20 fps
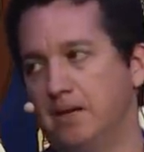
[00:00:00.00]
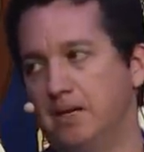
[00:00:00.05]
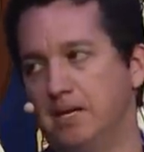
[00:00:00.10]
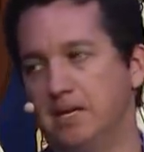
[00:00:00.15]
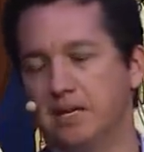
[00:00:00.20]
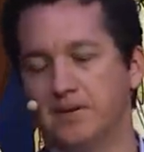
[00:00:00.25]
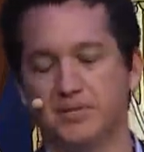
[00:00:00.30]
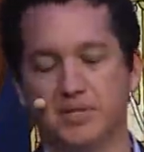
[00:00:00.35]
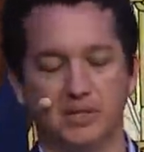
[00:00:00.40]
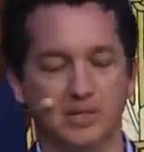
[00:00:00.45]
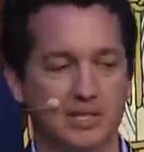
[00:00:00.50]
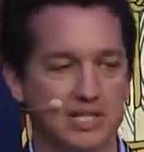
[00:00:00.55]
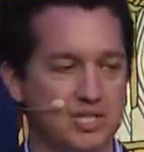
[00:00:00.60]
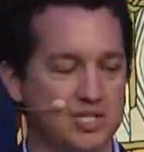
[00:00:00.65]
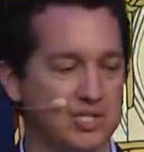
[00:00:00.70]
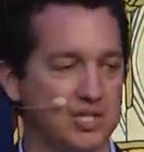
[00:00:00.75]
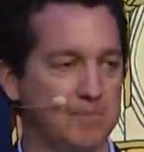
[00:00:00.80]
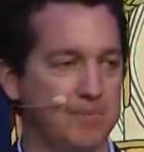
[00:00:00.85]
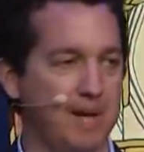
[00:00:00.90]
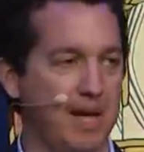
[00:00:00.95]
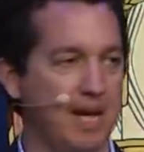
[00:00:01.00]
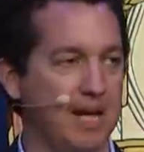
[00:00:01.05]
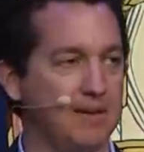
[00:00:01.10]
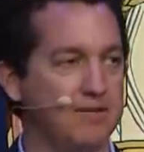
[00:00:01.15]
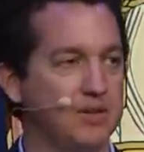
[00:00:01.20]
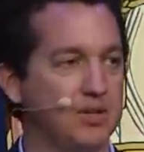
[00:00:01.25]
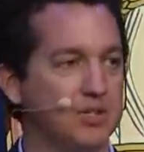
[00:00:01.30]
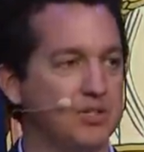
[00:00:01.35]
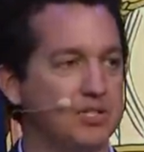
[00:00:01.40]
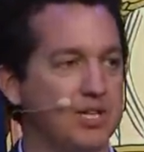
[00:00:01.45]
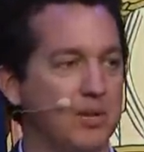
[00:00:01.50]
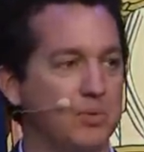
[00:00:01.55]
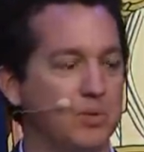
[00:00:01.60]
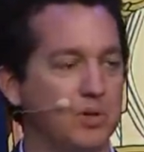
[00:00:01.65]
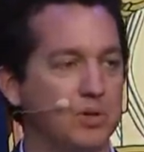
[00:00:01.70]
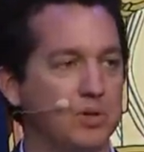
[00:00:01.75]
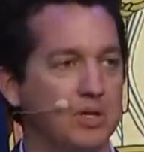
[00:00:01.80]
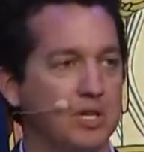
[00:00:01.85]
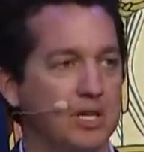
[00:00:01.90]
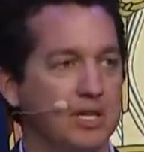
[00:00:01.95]
He gives a list of behaviors that
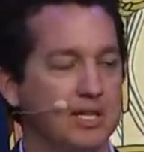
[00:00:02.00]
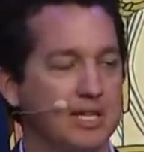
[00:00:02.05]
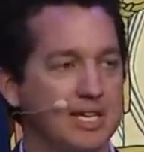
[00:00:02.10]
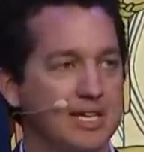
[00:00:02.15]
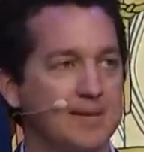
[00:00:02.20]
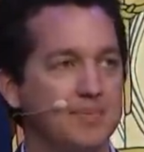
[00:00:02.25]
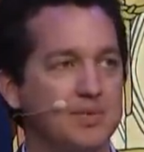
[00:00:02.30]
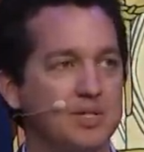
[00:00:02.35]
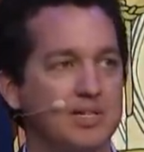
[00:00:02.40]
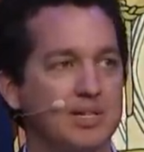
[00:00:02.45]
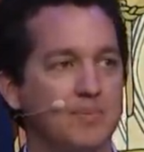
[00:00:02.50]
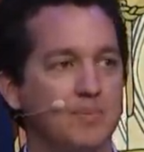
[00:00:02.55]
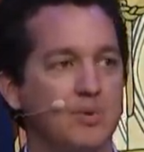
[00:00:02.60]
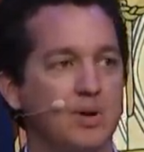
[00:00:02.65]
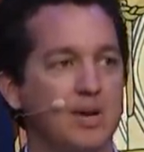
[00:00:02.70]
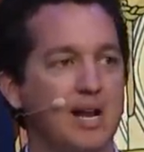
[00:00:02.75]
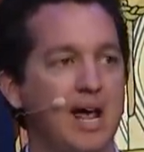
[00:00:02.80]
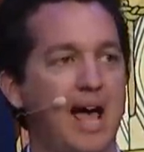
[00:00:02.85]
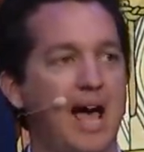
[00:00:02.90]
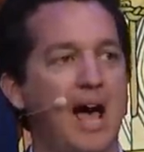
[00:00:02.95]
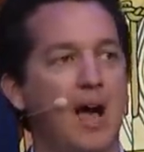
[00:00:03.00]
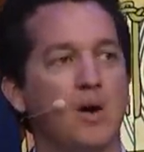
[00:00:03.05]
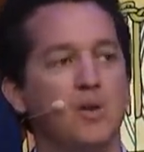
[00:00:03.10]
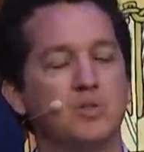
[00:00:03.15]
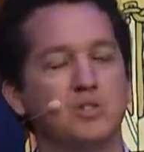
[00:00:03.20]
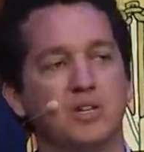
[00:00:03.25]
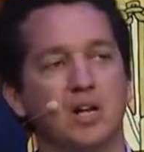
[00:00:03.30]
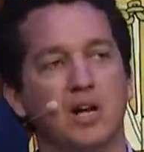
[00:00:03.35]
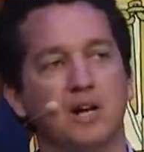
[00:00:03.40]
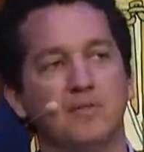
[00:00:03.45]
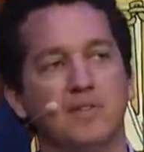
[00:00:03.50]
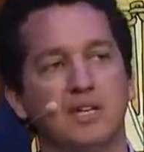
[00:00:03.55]
will keep someone out of